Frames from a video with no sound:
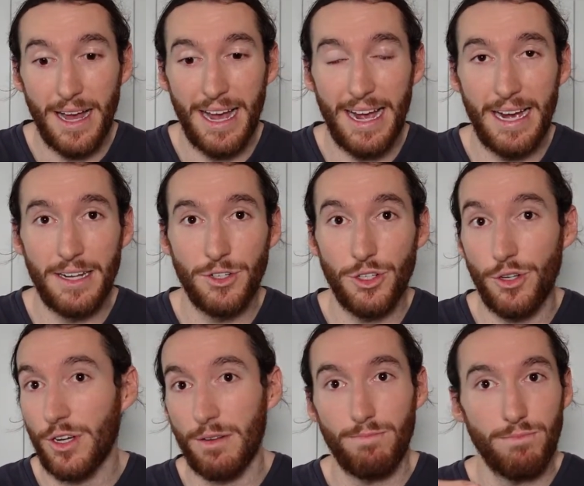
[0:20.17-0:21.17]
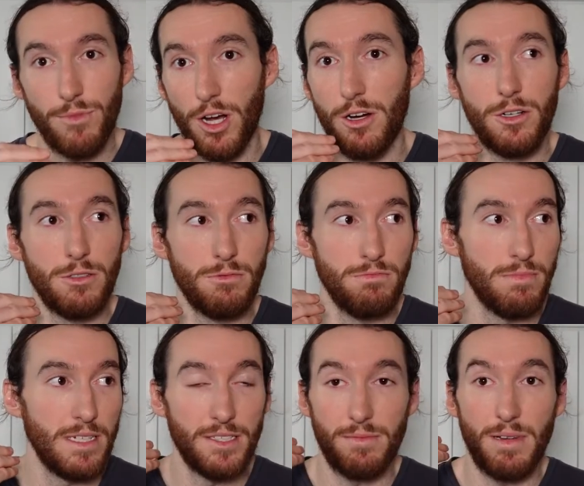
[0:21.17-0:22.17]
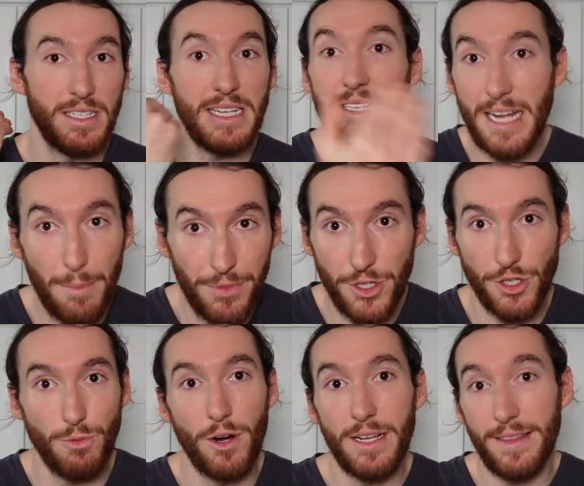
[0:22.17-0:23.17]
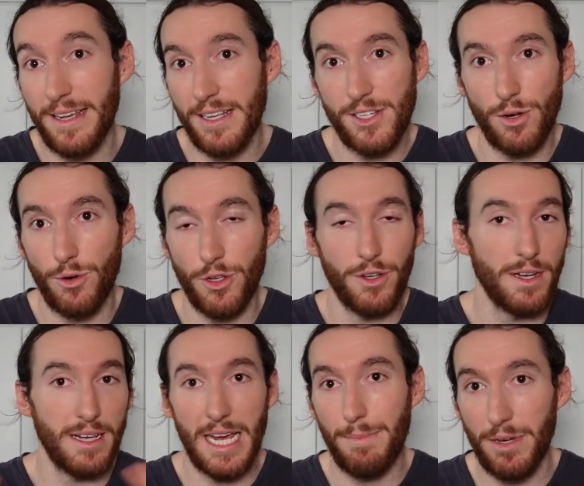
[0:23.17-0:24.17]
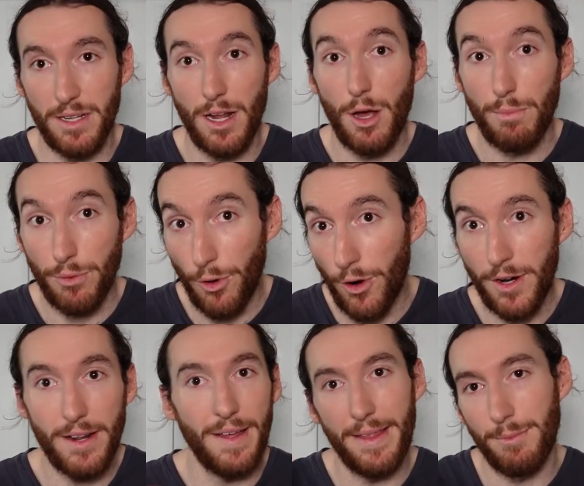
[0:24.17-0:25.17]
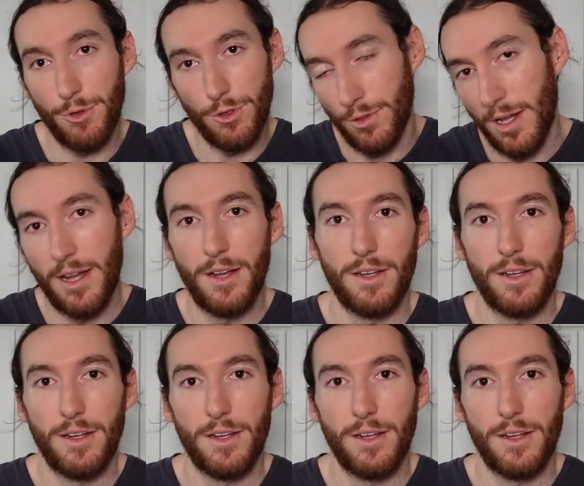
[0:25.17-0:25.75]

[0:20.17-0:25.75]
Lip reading: And you can go as in-depth as you want in this, or you can keep it broad, and then we'll